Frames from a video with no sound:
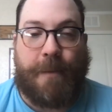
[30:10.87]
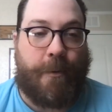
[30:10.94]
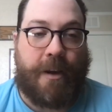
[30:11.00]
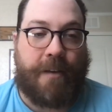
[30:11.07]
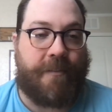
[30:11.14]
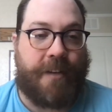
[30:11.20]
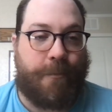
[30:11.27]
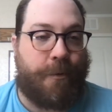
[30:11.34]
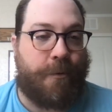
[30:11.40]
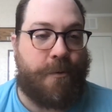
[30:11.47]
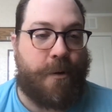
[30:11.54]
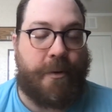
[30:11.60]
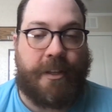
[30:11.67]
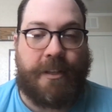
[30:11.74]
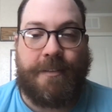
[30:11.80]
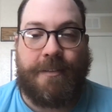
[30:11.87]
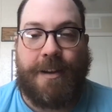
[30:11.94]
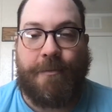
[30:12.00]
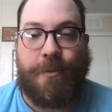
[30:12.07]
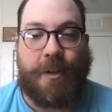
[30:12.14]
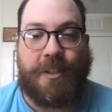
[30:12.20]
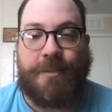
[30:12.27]
My wife and I will quote it
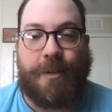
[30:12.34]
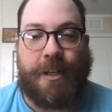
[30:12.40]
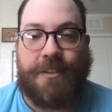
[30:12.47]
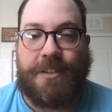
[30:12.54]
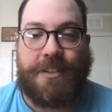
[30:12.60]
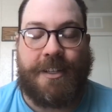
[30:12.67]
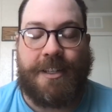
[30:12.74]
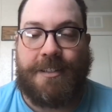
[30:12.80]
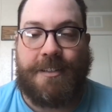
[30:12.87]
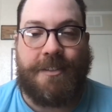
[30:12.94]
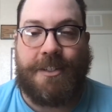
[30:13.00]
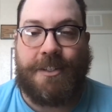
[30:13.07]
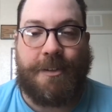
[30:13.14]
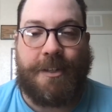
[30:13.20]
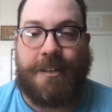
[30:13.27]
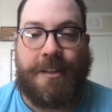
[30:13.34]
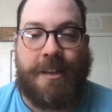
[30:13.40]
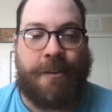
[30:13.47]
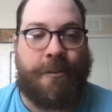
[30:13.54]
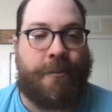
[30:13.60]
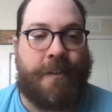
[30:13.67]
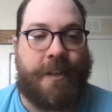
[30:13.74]
every once in a while, just like get
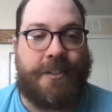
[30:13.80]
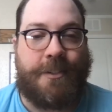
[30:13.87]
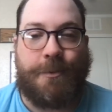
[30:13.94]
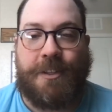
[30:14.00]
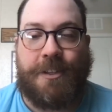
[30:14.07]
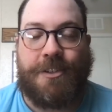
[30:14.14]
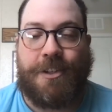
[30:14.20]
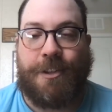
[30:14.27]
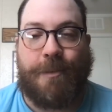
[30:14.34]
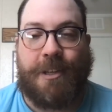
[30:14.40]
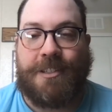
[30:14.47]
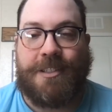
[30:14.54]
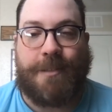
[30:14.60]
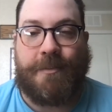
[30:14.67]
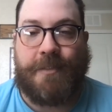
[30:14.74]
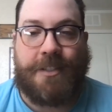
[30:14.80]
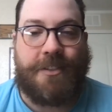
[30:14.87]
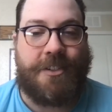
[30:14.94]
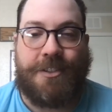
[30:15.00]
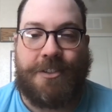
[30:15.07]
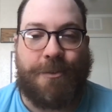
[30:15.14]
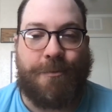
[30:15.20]
giggle fits with each other because some of it's
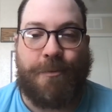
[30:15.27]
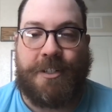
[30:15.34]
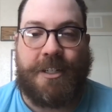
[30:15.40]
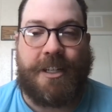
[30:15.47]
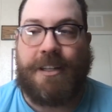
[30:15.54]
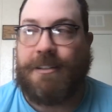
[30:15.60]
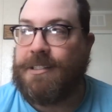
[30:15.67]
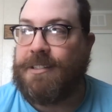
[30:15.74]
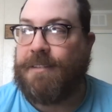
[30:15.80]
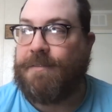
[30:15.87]
just so ridiculously